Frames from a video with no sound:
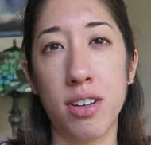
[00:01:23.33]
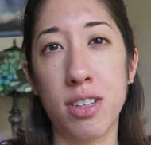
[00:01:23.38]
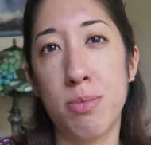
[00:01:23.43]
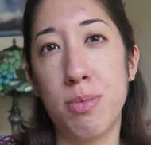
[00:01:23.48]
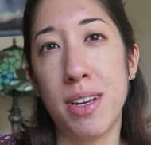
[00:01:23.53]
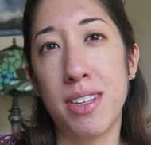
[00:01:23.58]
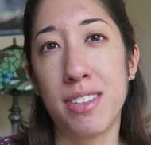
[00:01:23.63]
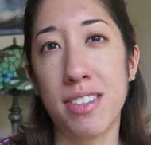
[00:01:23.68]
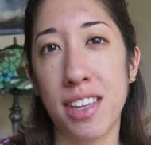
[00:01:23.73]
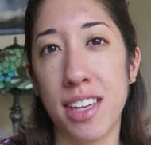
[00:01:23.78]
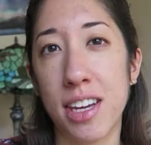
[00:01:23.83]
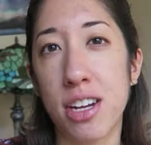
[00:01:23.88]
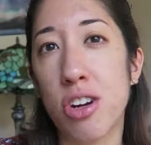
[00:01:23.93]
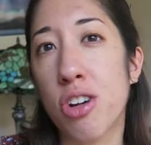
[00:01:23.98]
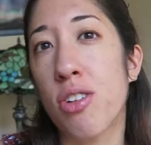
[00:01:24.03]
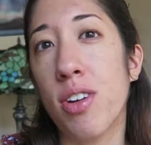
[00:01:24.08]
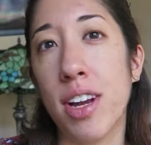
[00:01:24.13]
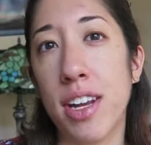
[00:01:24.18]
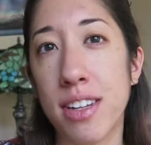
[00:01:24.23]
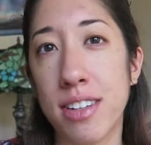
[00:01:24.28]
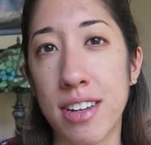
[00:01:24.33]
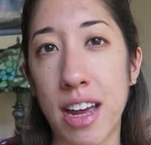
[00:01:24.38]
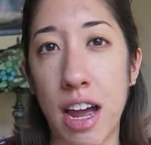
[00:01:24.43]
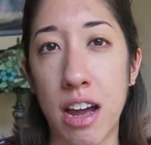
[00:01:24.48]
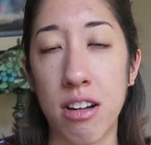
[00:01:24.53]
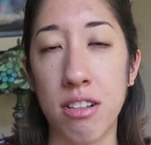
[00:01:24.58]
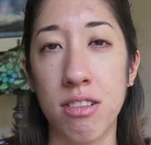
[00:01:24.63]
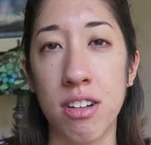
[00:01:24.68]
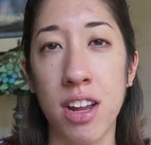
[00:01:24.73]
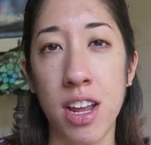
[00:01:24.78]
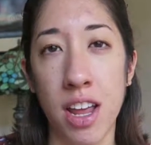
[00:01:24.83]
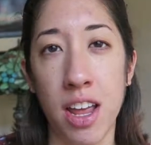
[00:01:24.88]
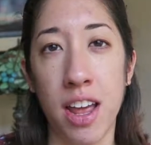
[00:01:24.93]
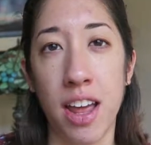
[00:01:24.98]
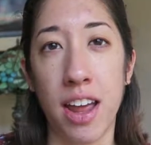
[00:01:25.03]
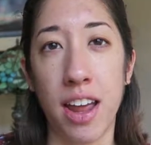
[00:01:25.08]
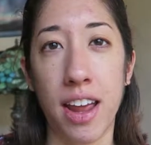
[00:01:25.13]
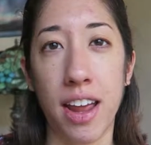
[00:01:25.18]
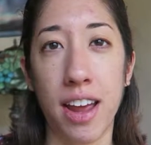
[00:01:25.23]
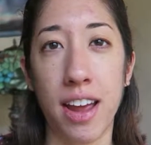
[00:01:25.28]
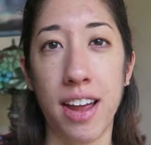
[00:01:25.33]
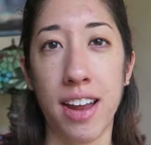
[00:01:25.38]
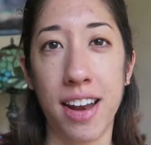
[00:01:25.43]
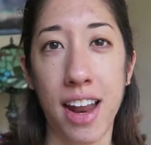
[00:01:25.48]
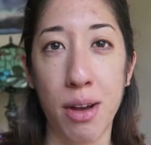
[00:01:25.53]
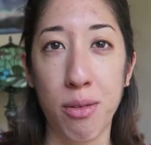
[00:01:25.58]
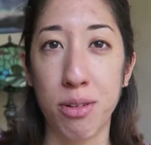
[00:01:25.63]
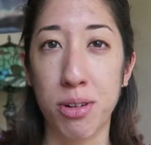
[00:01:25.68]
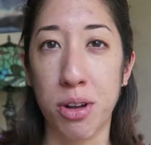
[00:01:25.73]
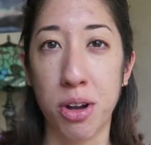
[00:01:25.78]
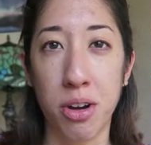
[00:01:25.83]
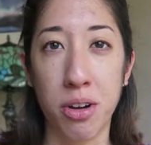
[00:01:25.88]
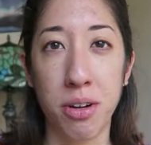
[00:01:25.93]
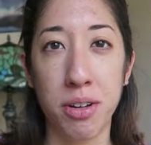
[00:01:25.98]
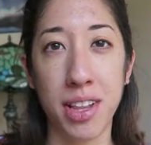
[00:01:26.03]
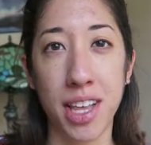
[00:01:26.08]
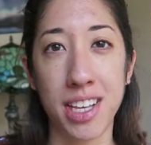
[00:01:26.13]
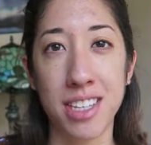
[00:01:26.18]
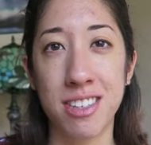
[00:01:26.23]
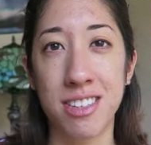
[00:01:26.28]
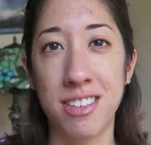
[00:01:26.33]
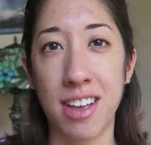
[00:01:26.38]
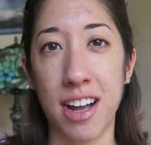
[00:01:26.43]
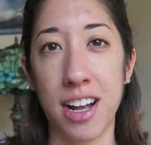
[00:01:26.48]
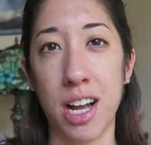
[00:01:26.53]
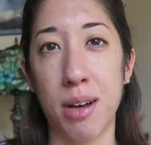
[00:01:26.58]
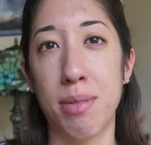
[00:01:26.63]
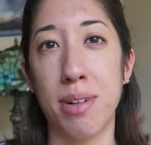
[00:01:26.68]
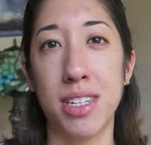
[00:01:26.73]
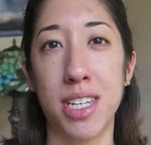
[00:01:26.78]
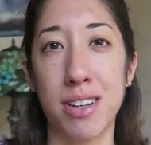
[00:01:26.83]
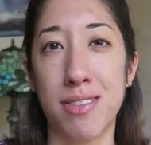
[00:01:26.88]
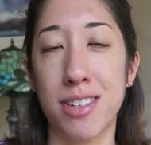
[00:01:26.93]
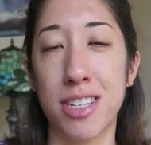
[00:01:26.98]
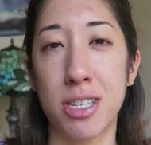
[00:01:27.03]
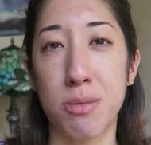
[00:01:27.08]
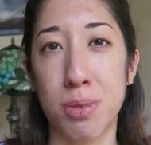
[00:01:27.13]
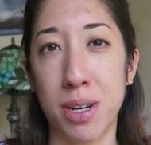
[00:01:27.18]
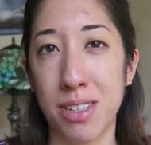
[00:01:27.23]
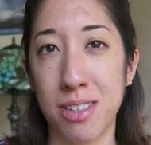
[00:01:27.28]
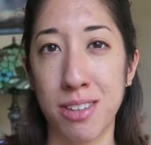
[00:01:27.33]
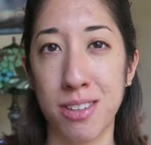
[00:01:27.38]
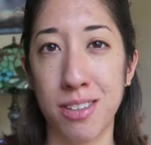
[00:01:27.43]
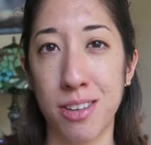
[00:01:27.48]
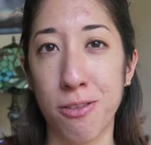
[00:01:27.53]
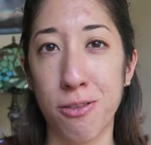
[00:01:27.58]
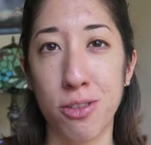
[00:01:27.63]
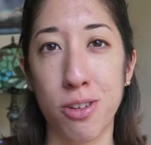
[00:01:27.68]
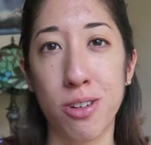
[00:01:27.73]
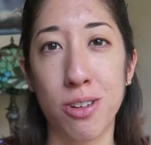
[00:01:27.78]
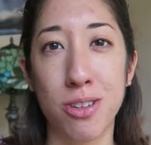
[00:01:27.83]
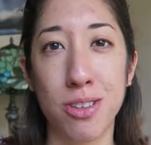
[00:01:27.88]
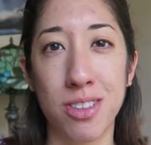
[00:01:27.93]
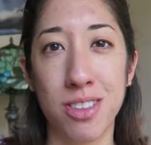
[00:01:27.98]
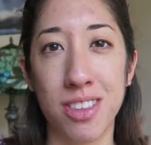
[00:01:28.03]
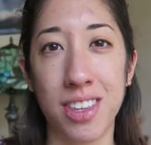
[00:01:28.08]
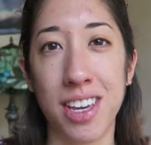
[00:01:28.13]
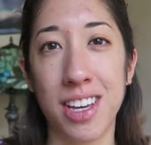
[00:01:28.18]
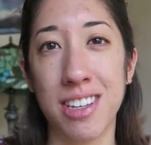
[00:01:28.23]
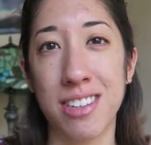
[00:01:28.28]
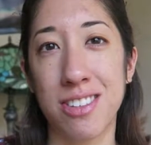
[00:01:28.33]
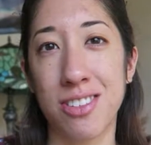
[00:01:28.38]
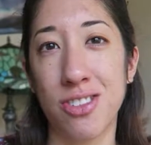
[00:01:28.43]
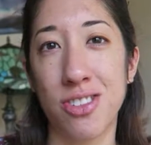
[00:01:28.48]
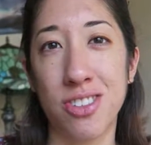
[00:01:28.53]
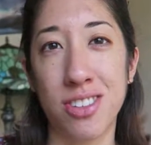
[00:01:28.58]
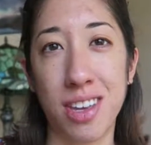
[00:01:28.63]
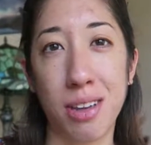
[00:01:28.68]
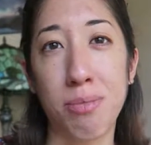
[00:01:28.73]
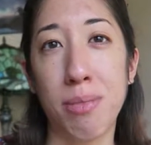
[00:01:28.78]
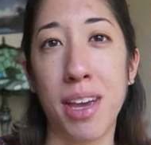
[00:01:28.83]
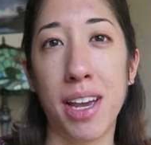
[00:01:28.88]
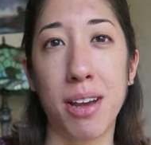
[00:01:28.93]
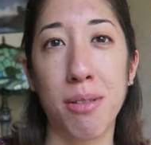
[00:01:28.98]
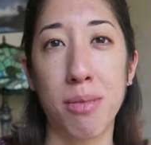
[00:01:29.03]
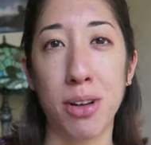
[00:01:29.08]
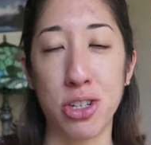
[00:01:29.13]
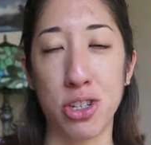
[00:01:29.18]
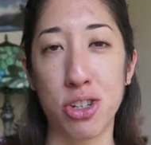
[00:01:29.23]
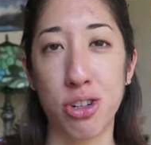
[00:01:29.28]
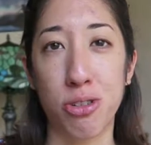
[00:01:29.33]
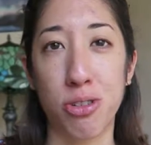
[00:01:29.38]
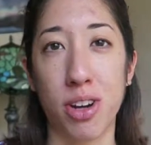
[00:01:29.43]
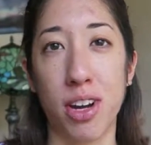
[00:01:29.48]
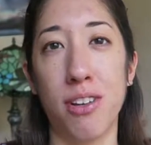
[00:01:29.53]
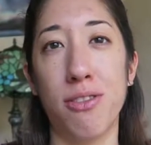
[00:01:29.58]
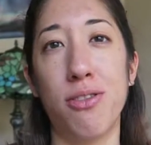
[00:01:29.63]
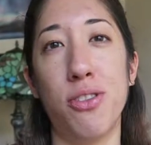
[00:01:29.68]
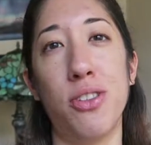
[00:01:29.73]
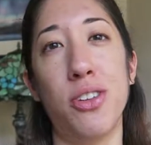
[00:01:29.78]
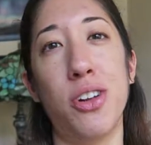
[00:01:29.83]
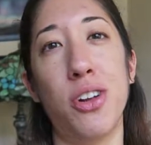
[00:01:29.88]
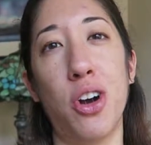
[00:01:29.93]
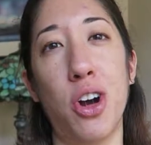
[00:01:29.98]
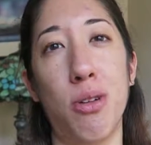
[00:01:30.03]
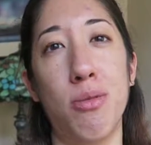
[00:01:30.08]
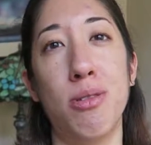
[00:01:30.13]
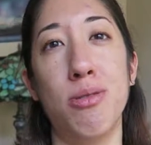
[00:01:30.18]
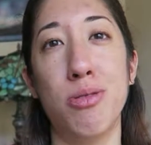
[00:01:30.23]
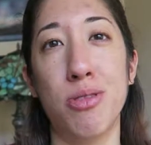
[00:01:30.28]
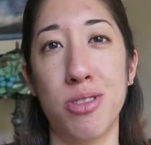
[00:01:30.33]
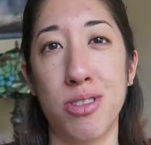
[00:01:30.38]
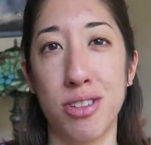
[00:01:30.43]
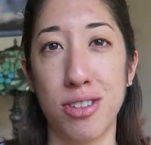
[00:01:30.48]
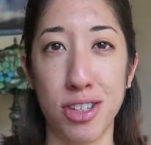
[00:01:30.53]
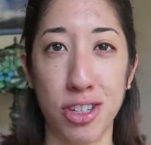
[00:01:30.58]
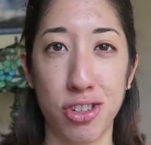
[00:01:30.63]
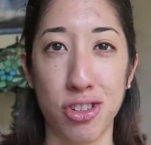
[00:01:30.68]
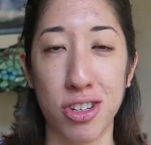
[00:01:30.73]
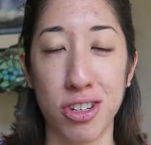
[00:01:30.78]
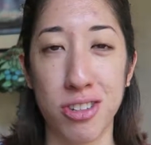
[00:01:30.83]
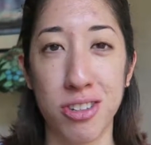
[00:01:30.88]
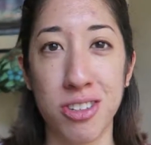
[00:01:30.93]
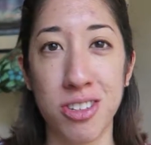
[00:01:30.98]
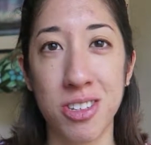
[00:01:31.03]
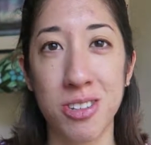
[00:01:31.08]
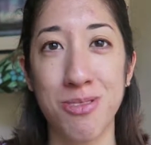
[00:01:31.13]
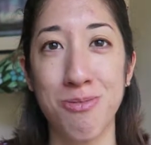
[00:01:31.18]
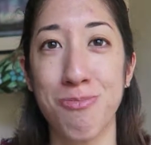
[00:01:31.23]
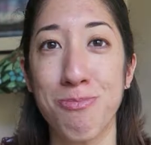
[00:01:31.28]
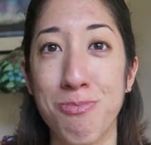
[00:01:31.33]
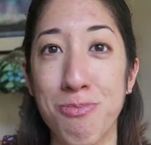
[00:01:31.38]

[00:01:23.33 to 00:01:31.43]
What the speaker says: It's basically a Korean town, and I would go and like stock up on different spices and foods and things and just like make a bunch of Korean food at home. It was delicious.